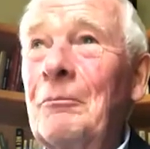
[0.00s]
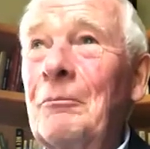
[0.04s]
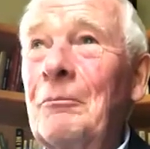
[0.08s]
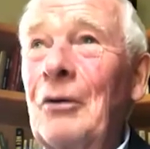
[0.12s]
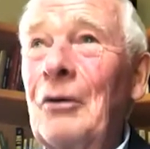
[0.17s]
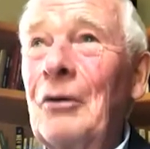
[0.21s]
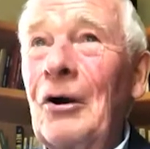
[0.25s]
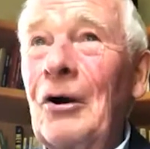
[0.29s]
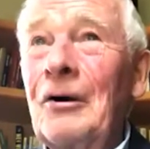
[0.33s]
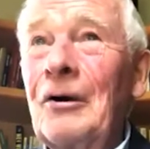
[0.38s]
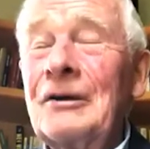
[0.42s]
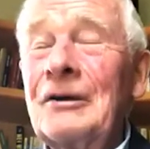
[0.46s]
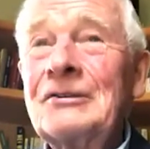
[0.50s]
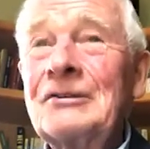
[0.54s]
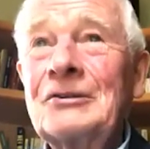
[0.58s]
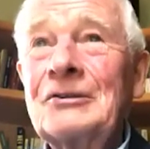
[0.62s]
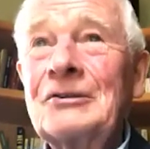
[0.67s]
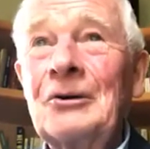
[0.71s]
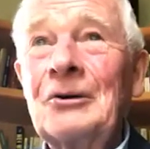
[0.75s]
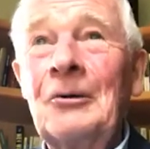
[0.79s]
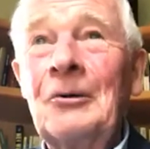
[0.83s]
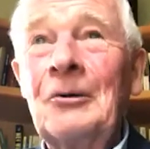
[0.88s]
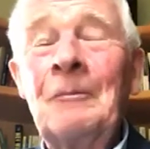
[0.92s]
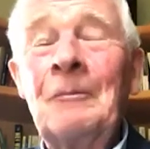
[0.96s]
I thought that
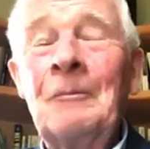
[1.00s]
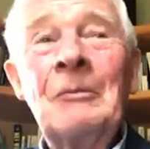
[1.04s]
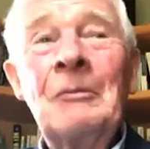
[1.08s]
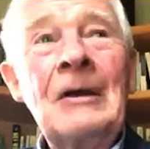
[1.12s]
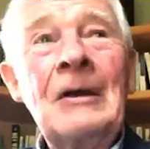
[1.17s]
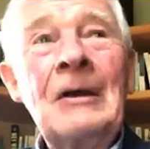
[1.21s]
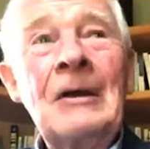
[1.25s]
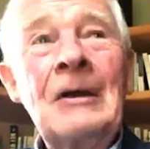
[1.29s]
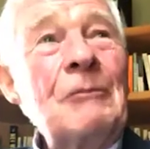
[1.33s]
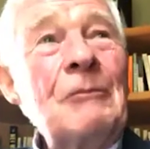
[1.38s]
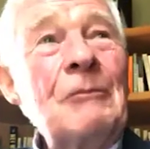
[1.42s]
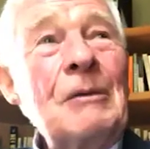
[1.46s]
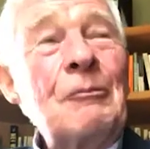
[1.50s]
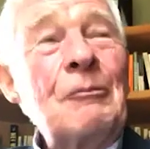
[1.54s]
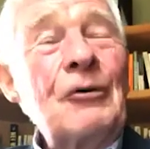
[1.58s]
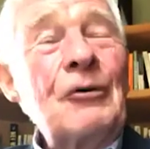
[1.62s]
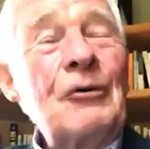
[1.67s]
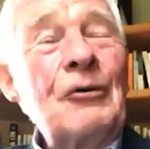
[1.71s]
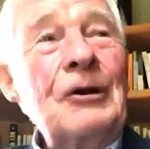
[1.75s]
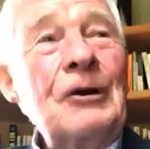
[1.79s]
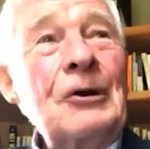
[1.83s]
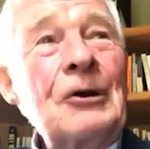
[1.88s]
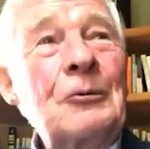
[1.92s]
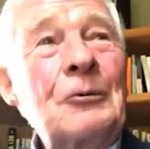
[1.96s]
kind of stopped me pretty
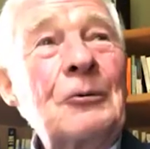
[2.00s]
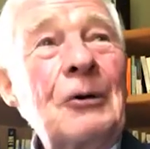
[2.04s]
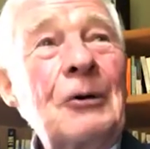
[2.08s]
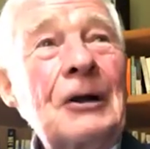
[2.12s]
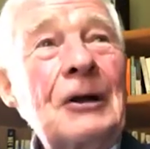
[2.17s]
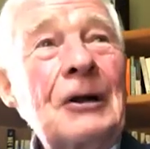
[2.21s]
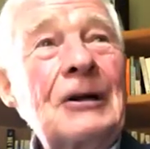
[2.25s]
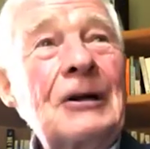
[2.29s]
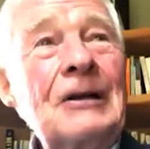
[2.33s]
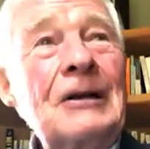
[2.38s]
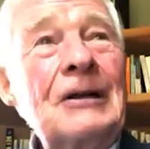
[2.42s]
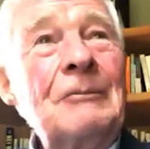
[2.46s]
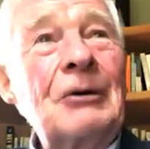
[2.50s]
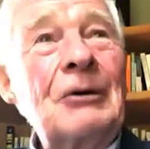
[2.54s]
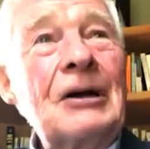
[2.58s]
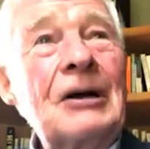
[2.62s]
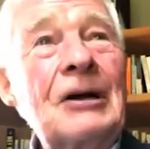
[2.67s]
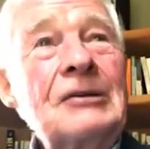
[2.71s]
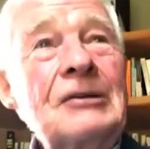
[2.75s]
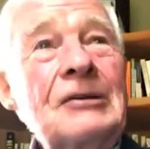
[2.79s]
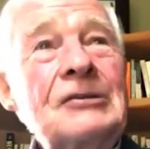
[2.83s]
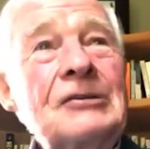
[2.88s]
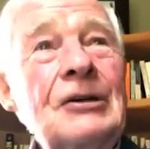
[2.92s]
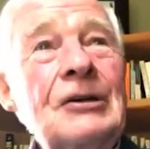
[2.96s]
quickly. But I said,
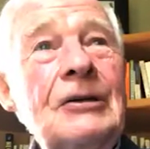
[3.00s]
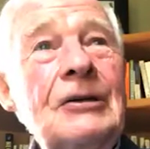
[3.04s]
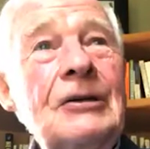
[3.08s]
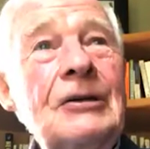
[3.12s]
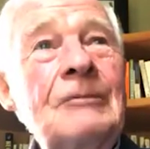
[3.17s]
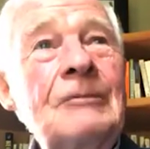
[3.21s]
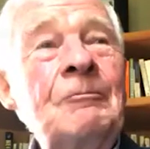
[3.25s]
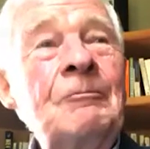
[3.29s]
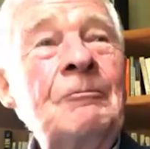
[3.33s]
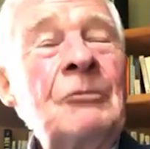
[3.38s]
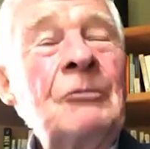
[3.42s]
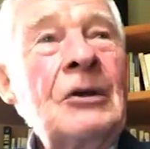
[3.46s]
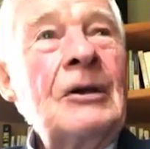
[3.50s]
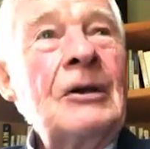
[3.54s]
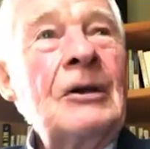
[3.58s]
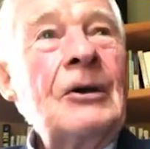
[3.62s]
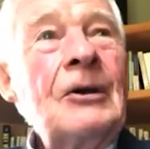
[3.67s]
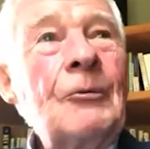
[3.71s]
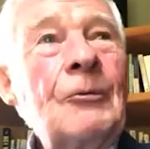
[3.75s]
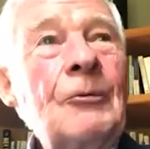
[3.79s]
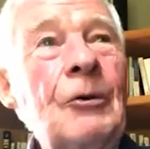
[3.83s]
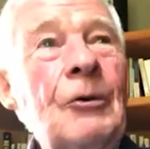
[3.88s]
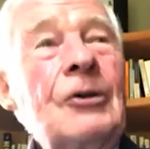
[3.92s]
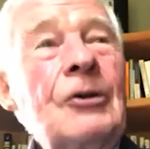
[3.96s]
well, we got
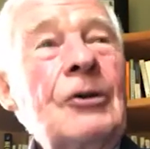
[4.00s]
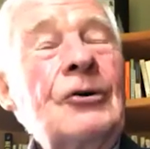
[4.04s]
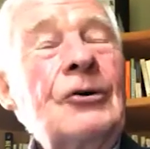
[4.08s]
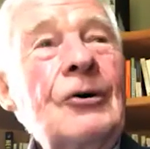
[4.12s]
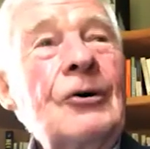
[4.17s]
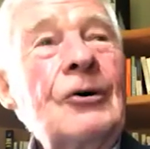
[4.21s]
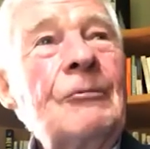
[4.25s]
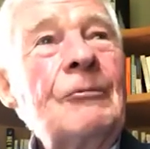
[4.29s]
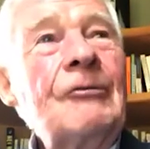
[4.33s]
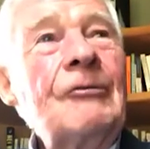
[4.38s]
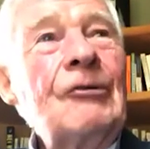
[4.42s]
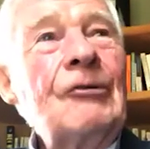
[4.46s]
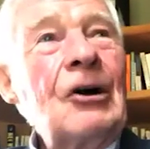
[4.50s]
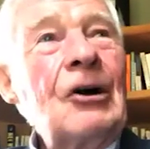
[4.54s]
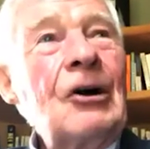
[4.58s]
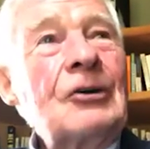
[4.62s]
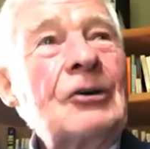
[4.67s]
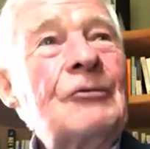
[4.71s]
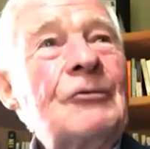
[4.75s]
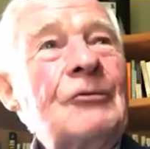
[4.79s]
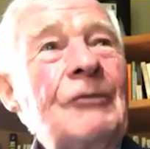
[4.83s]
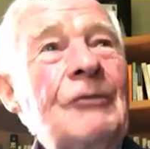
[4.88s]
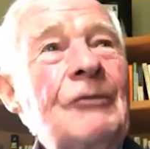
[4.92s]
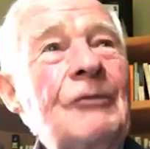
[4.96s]
12
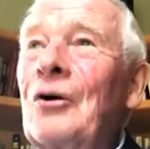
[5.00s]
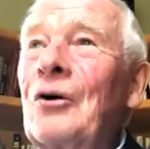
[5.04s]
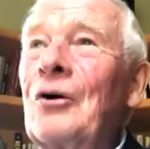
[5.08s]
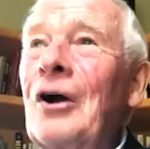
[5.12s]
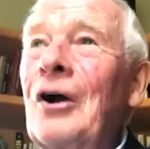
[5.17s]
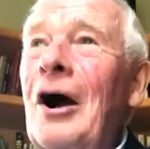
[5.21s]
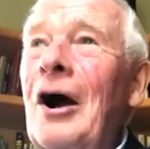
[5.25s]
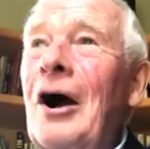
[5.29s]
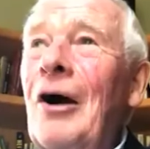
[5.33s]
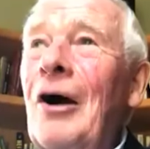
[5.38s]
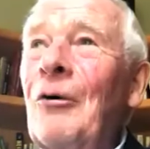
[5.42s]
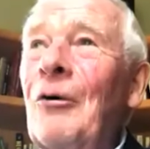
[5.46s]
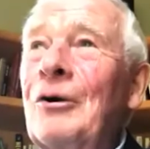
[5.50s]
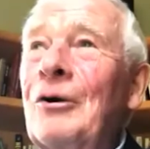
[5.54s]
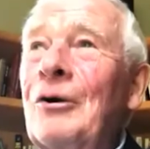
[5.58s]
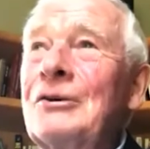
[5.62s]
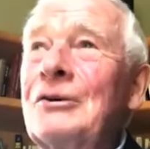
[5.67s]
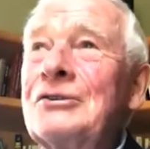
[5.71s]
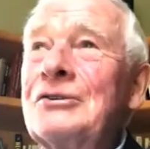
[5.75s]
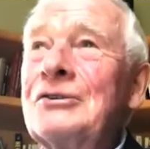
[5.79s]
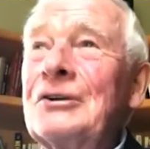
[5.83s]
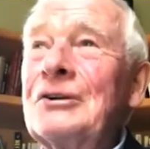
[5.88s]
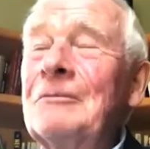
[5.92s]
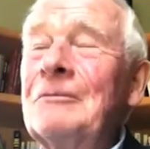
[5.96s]
more hours. And
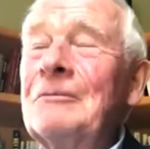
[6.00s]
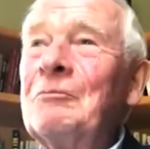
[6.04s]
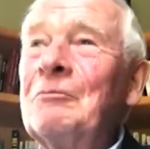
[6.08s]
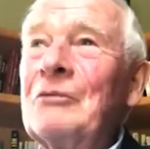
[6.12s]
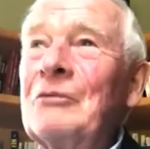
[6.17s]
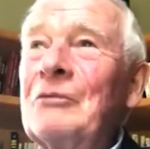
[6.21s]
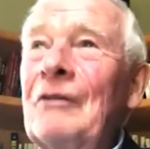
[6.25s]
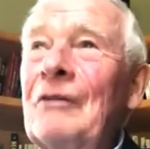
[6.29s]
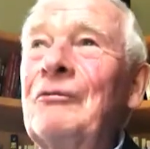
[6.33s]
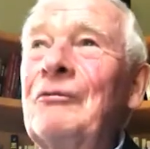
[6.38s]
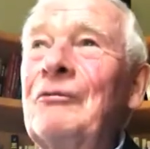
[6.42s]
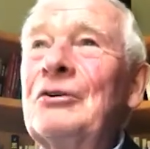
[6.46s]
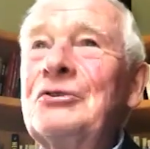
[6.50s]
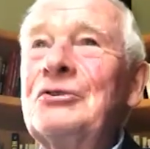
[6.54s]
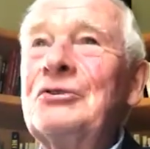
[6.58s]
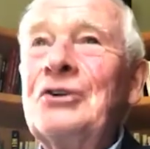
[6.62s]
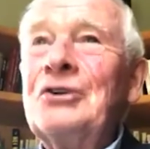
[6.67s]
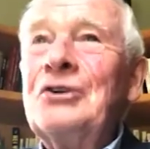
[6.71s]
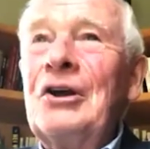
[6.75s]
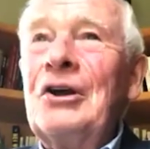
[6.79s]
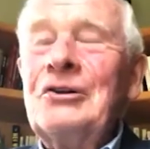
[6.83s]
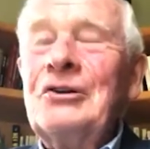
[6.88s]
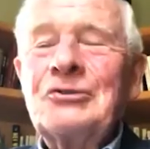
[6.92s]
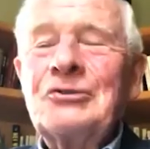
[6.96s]
if you change your mind, I
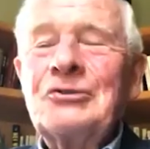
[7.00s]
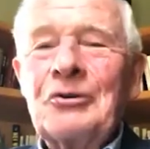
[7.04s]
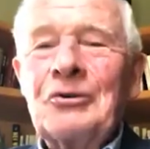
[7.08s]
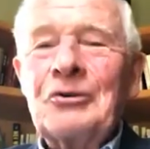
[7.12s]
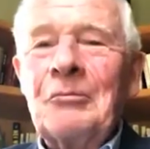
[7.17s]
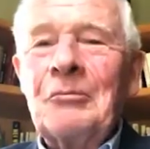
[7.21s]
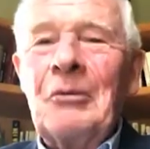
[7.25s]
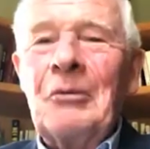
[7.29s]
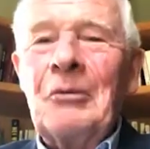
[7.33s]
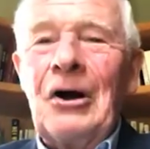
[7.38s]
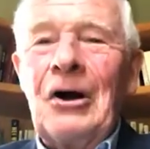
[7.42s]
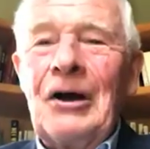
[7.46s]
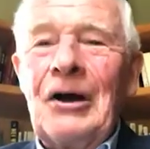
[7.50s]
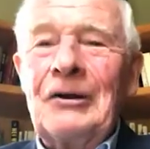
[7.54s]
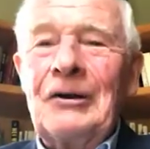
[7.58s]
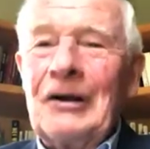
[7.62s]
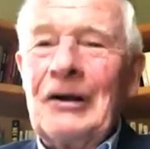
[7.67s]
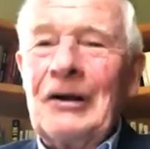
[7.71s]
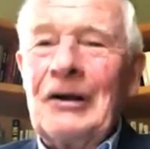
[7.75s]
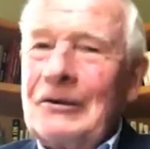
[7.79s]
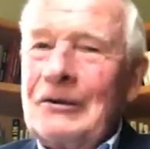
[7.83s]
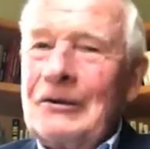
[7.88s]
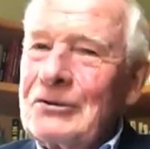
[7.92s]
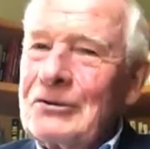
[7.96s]
still will put the $10
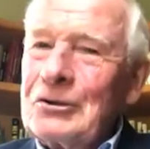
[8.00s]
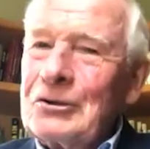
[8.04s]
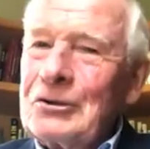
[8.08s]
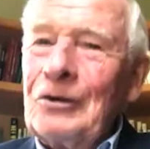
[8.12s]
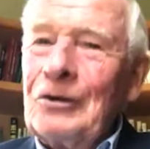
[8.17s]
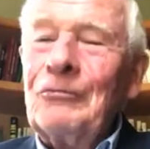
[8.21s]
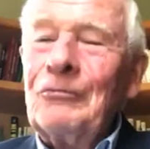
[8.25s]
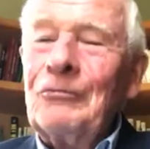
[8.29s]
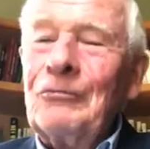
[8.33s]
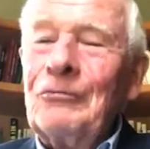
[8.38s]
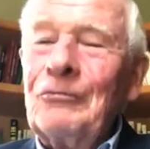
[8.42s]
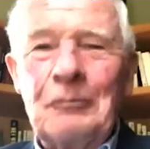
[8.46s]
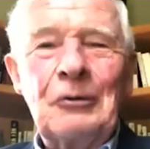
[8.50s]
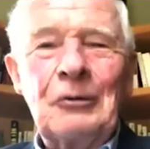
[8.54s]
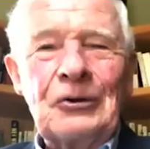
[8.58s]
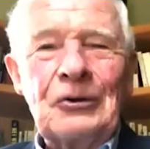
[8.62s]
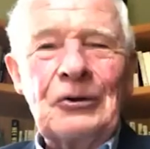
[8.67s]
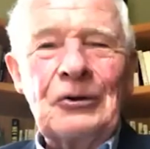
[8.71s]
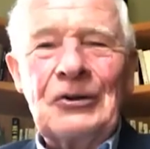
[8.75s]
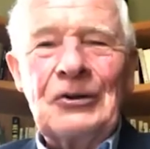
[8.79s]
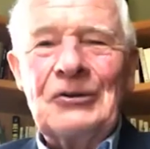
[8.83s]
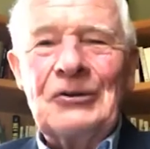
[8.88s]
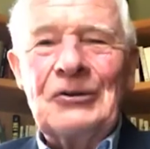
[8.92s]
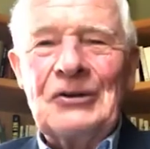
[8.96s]
in if you put the
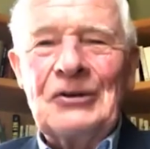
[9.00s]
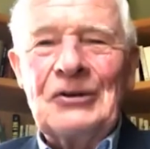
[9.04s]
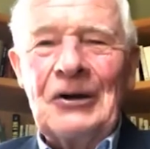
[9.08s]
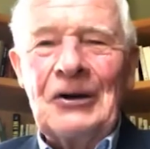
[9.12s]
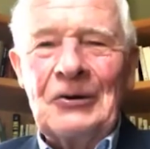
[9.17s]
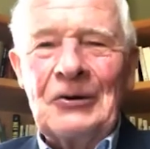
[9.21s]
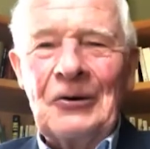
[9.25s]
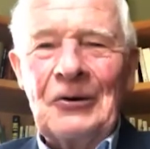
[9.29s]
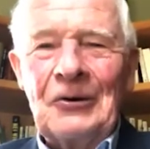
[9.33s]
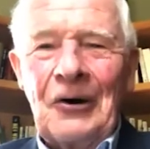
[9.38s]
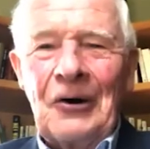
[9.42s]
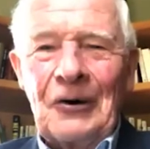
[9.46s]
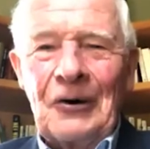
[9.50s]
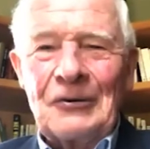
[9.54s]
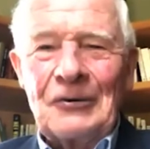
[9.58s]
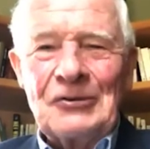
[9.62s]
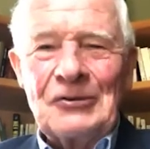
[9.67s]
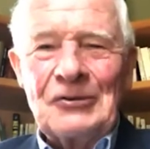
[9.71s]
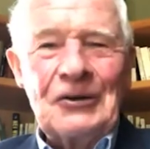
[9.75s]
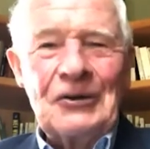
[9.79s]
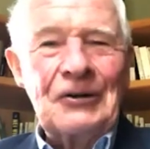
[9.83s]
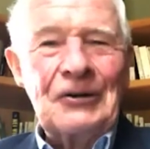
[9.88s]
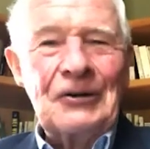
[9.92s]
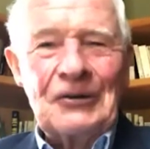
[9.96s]
$10 in. And that was the
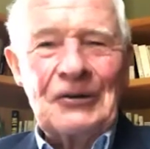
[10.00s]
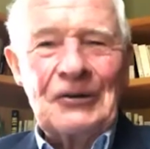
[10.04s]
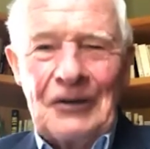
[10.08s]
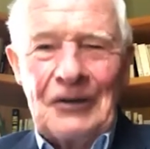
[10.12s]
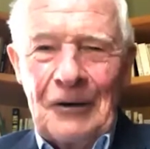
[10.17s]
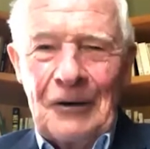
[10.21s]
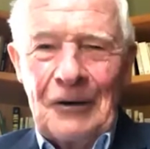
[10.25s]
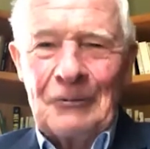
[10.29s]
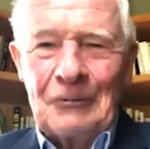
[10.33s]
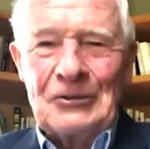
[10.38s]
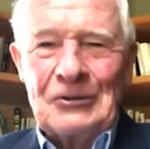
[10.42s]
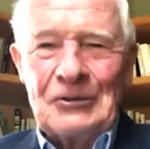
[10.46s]
end of the call.